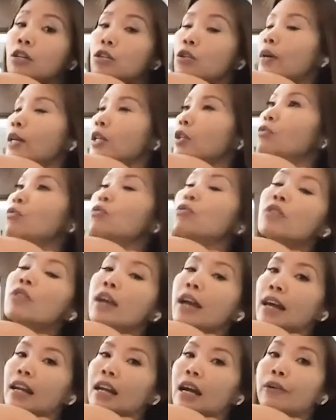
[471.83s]
So when you do
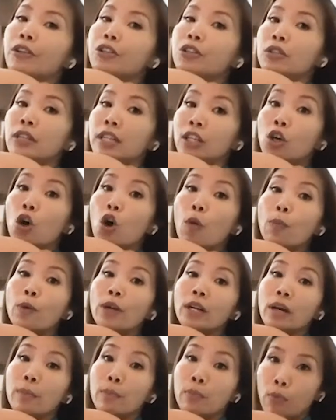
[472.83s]
that, I want you to
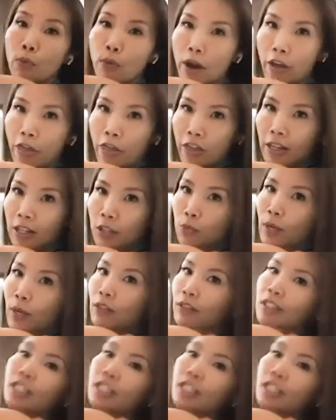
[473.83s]
incorporate a breath as well.